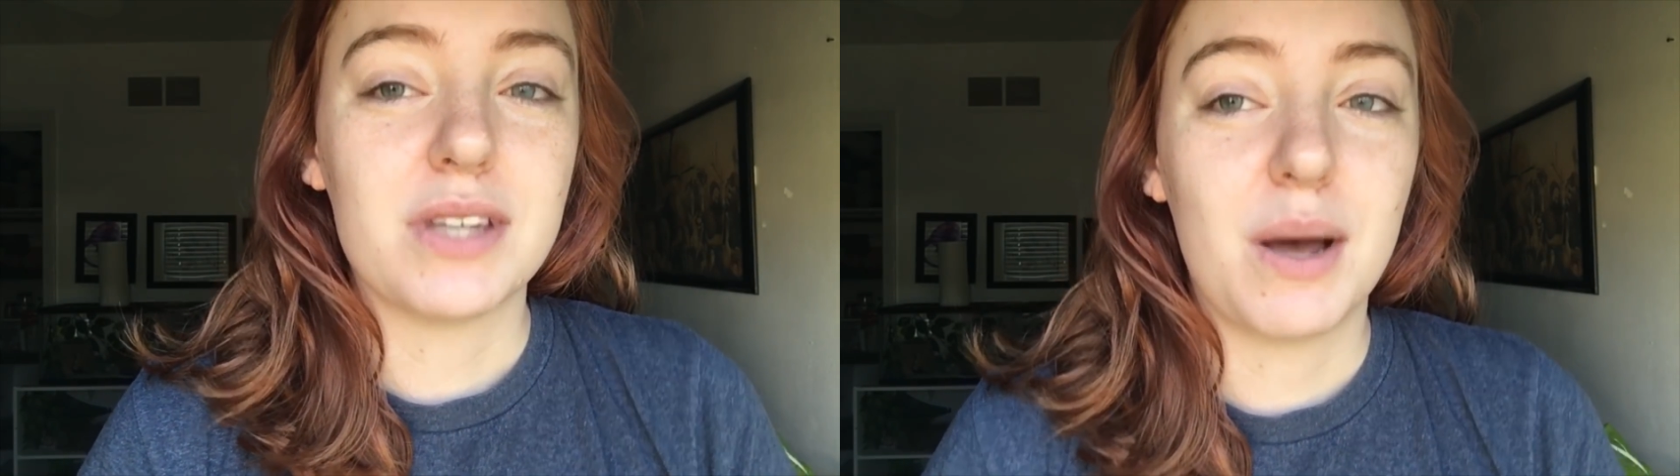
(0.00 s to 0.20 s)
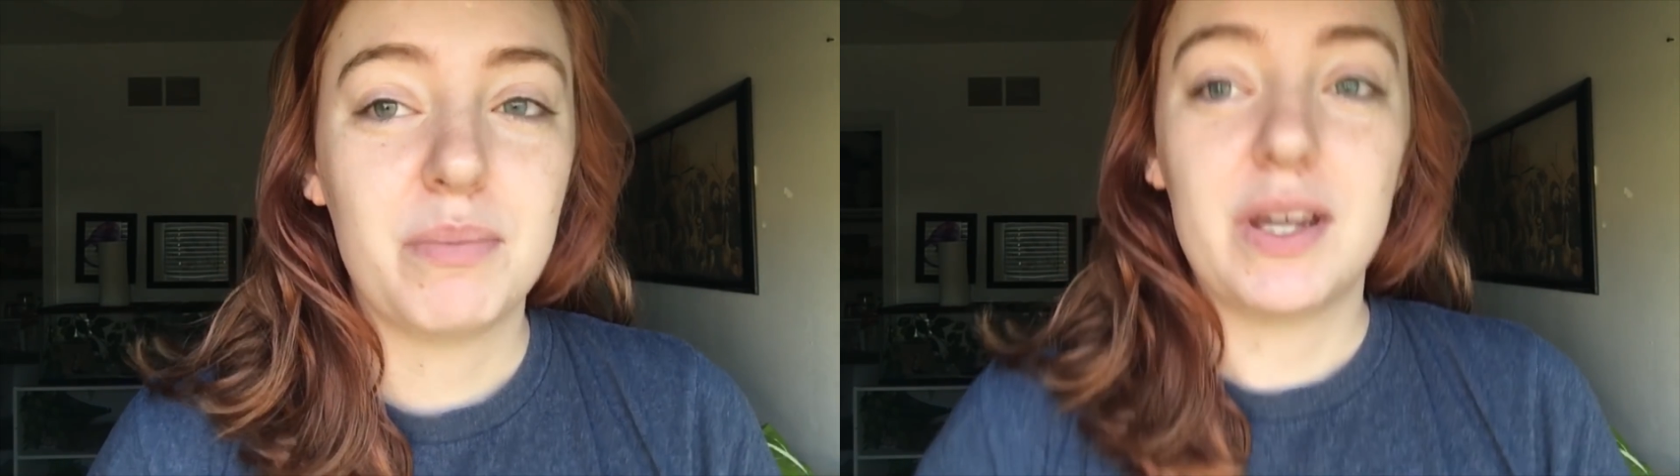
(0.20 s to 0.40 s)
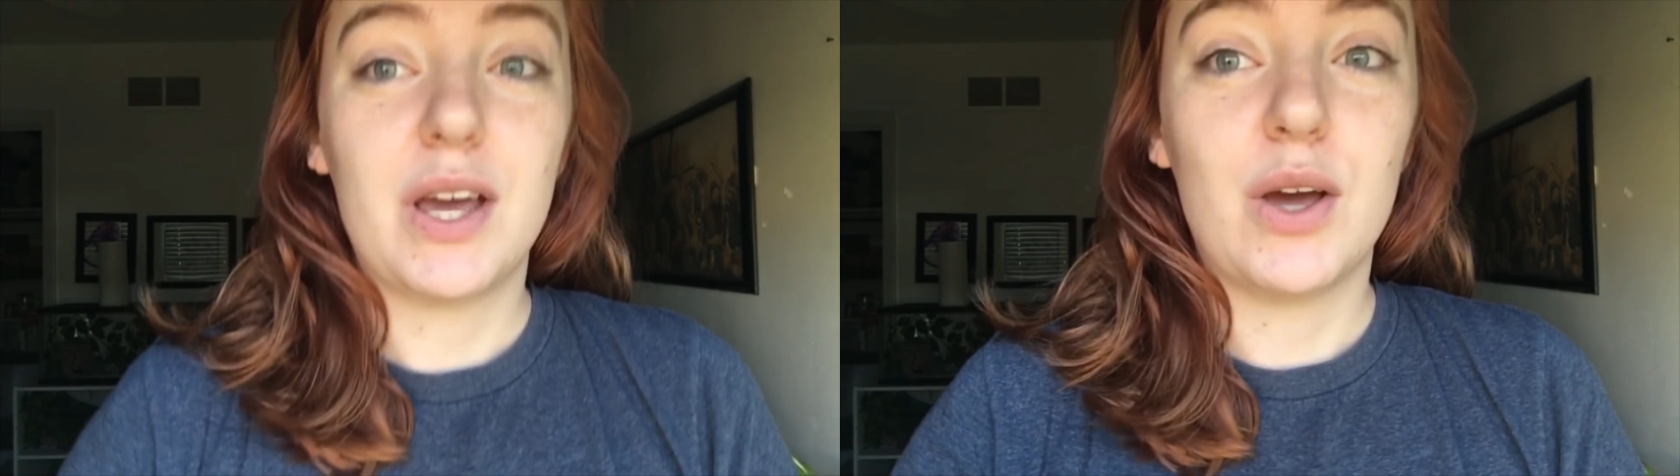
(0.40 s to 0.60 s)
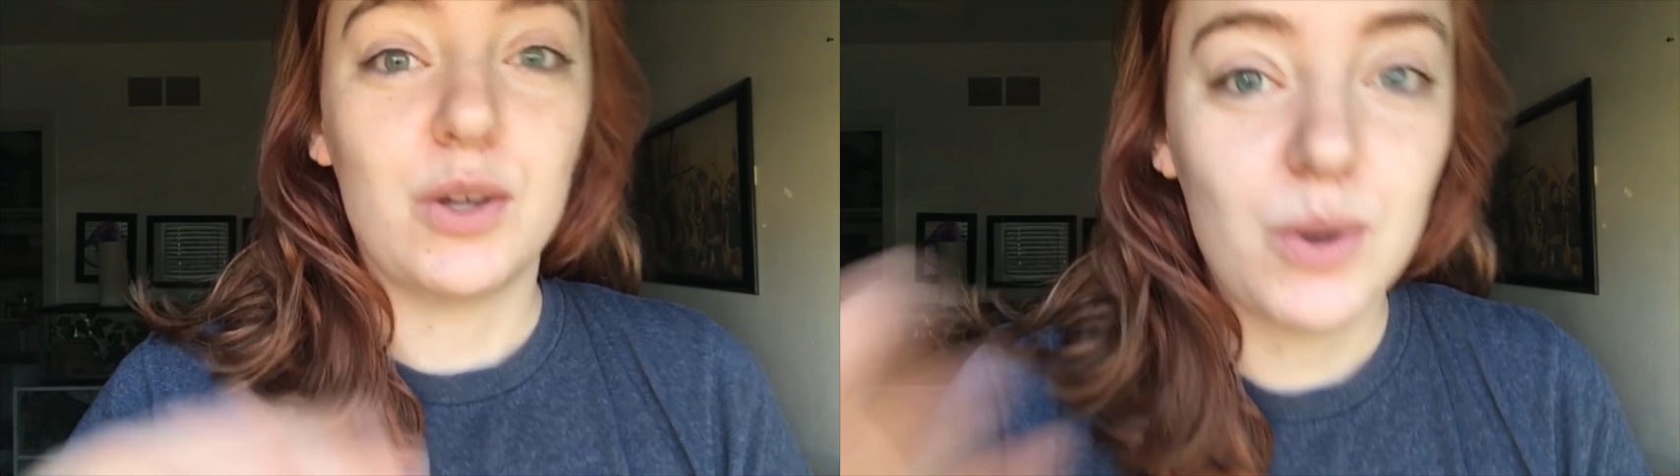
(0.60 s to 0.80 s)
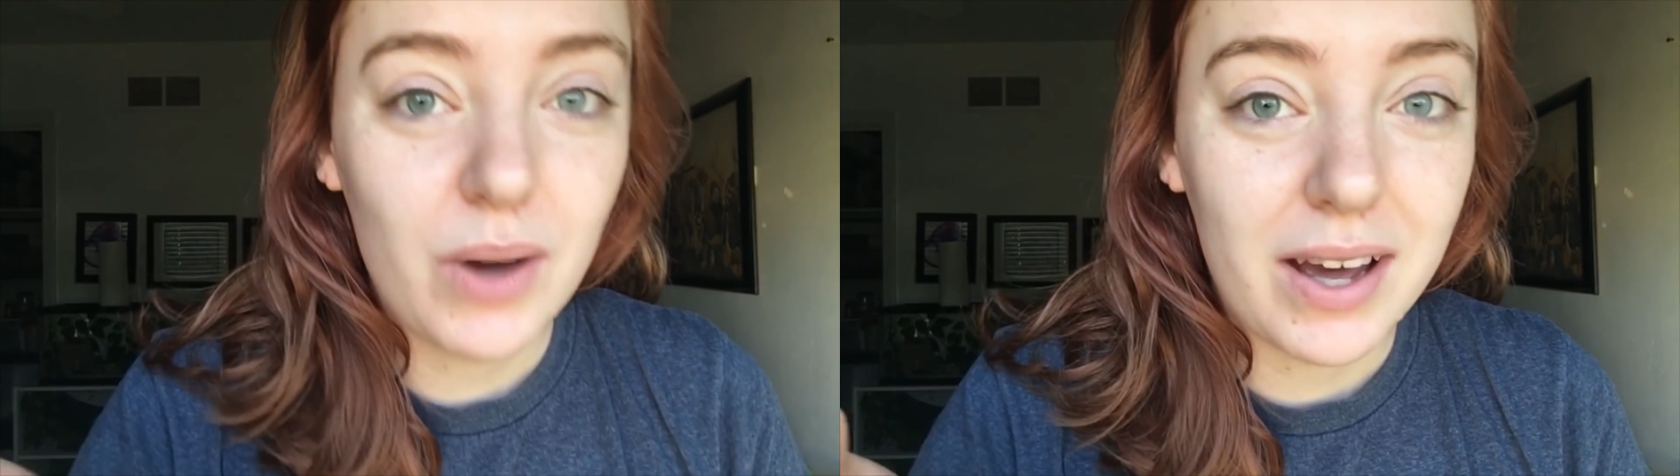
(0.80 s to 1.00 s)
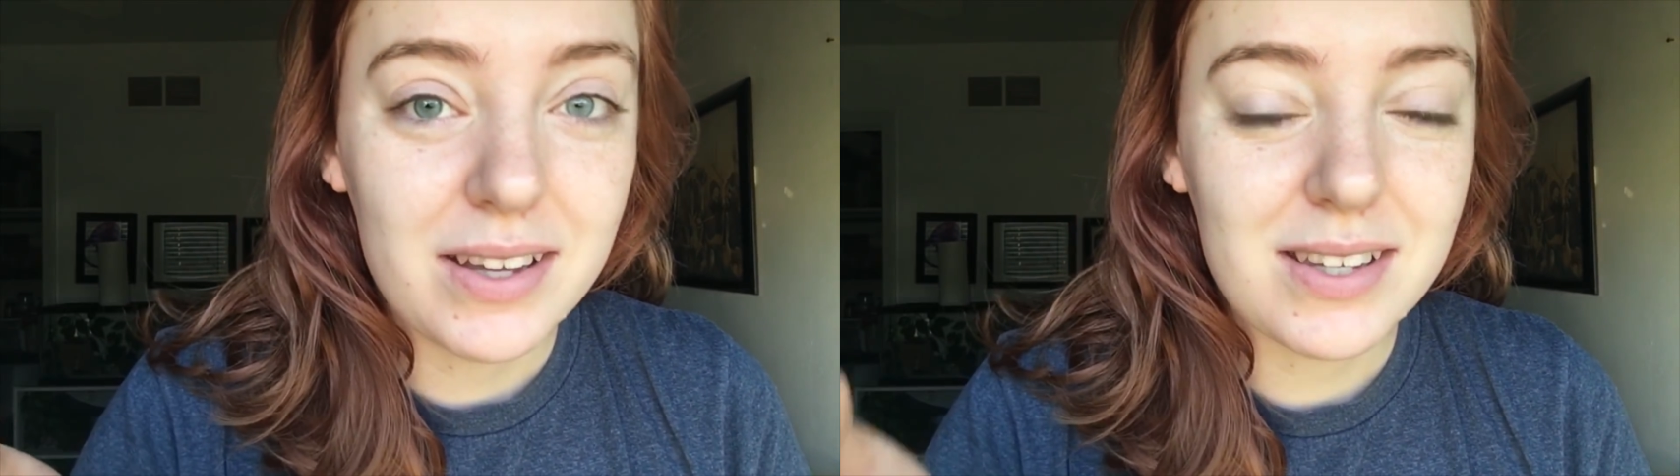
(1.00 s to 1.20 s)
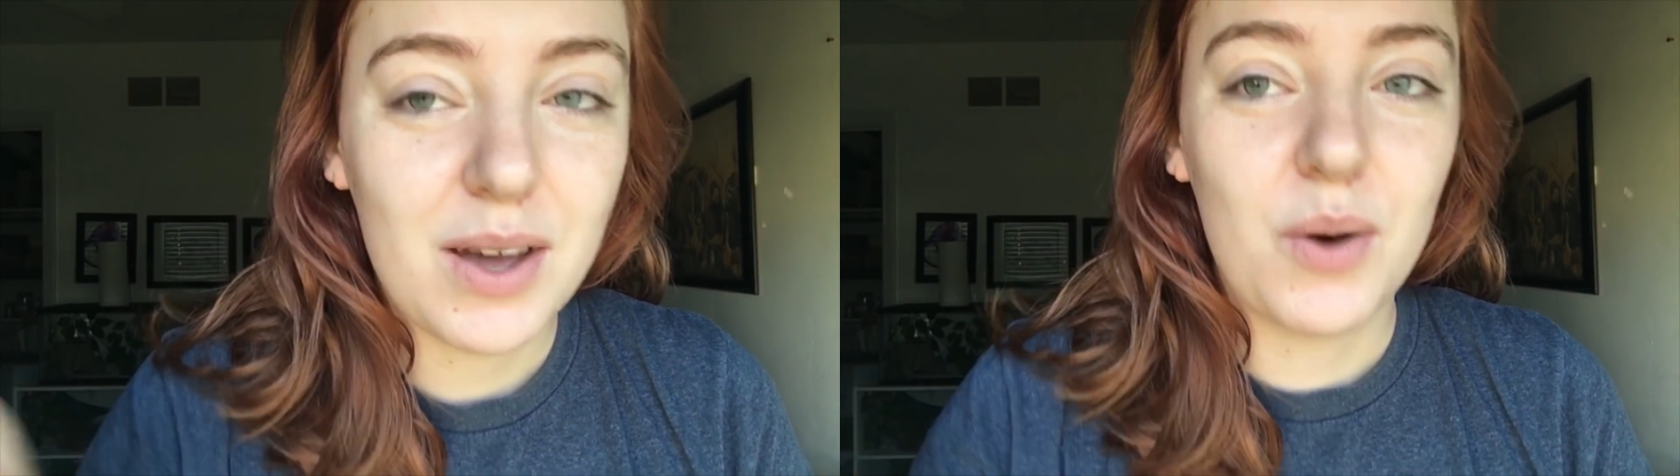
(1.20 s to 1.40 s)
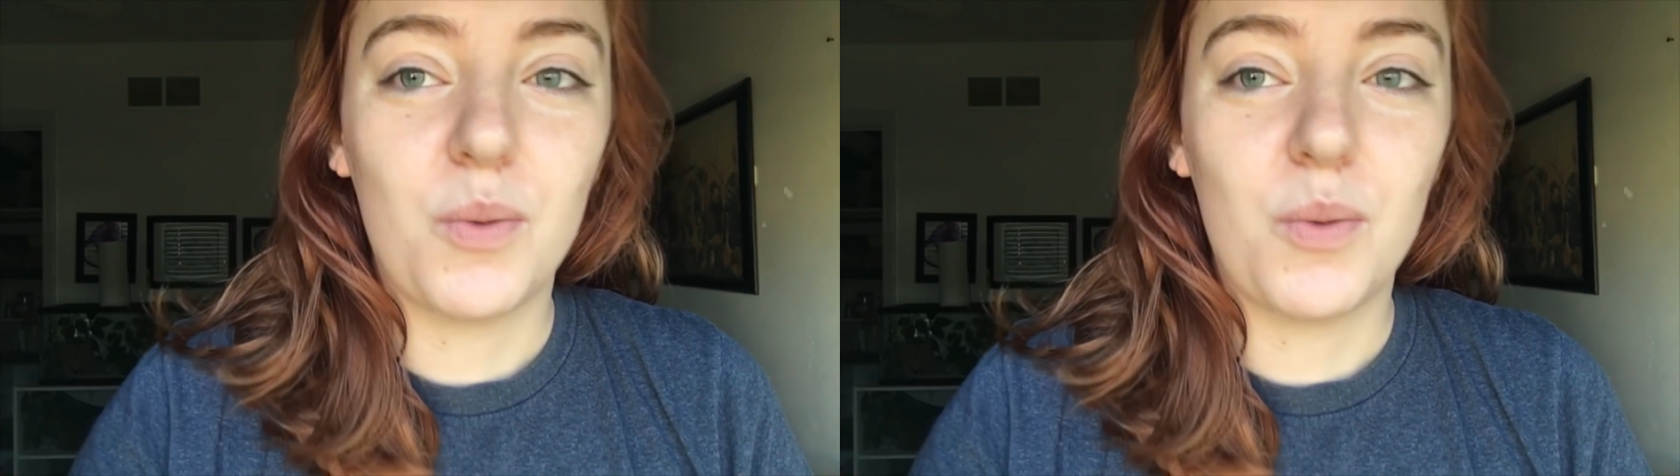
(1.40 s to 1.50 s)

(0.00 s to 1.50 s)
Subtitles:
update you guys